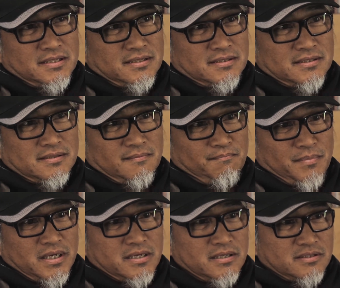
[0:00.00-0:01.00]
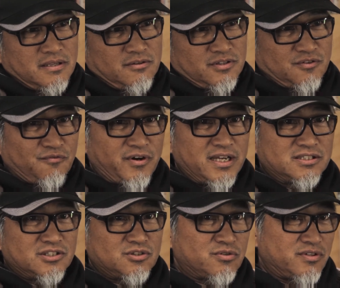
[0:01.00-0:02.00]
is, because of those
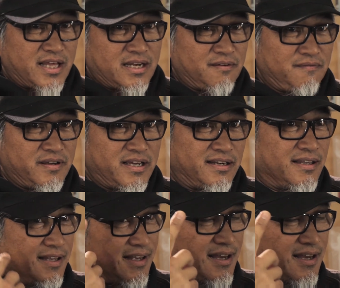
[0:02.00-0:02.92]
phrases or that event,